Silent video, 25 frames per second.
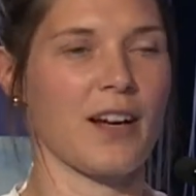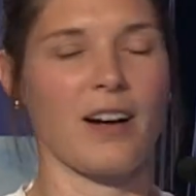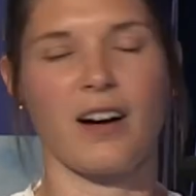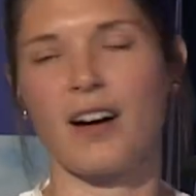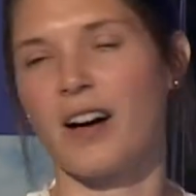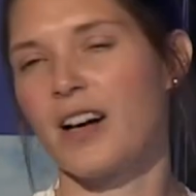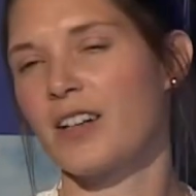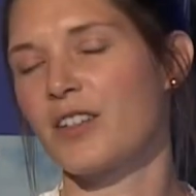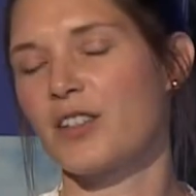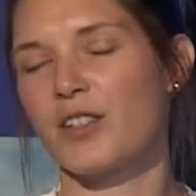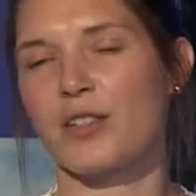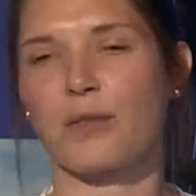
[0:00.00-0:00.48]

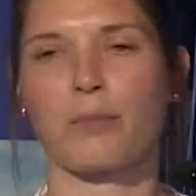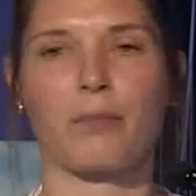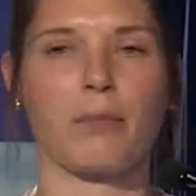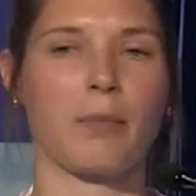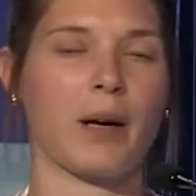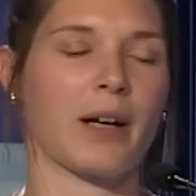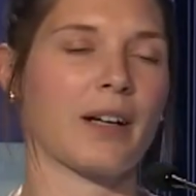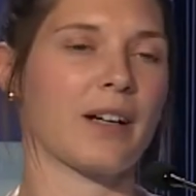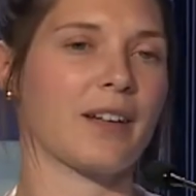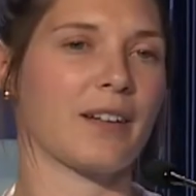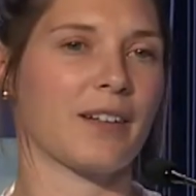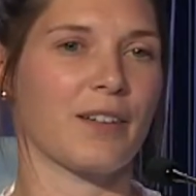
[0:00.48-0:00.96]
it doesn't
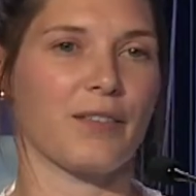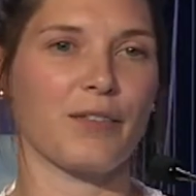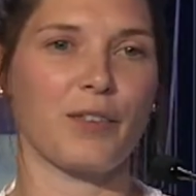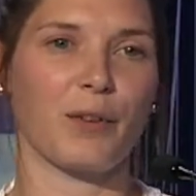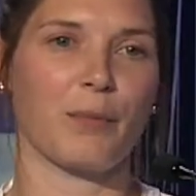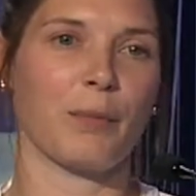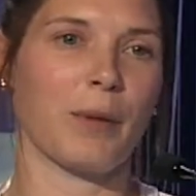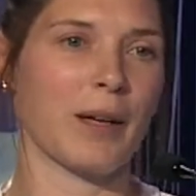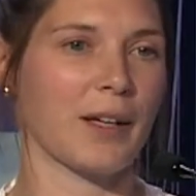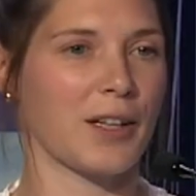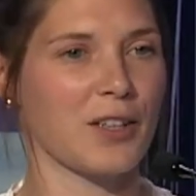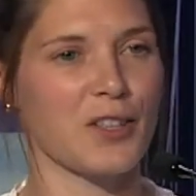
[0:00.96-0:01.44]
matter if
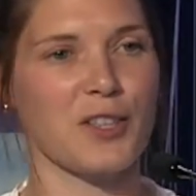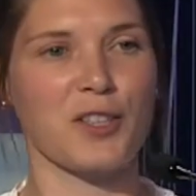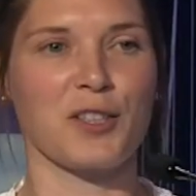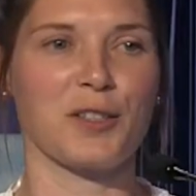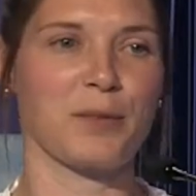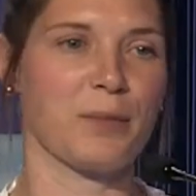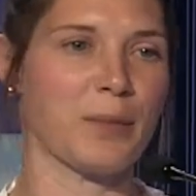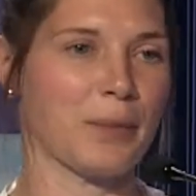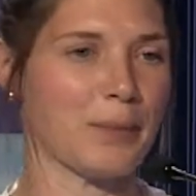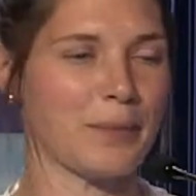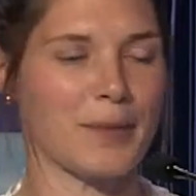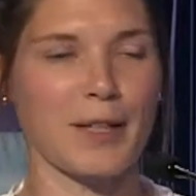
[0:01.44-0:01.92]
you manage your
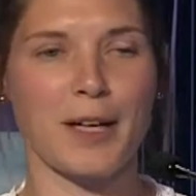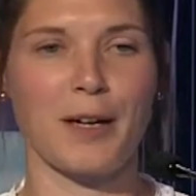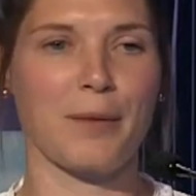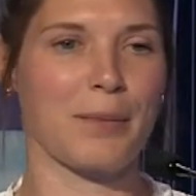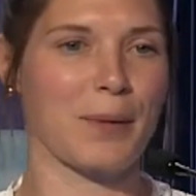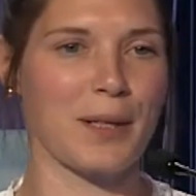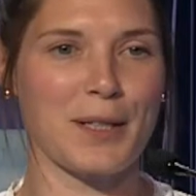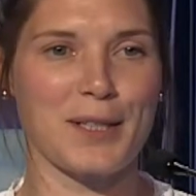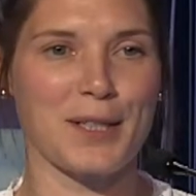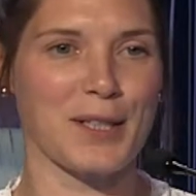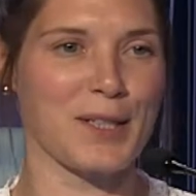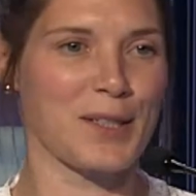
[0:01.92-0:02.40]

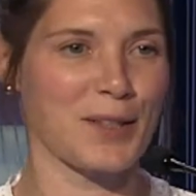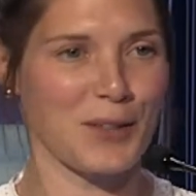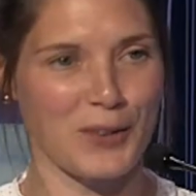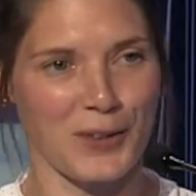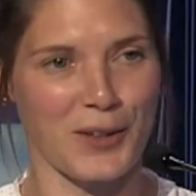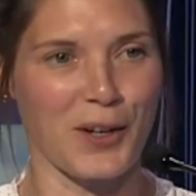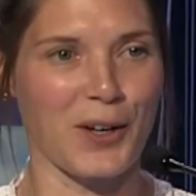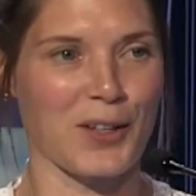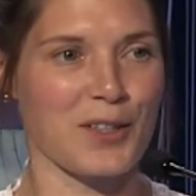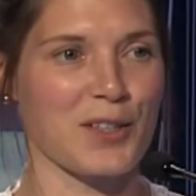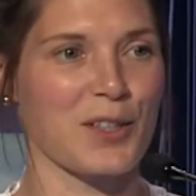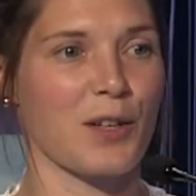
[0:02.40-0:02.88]
diabetes or not.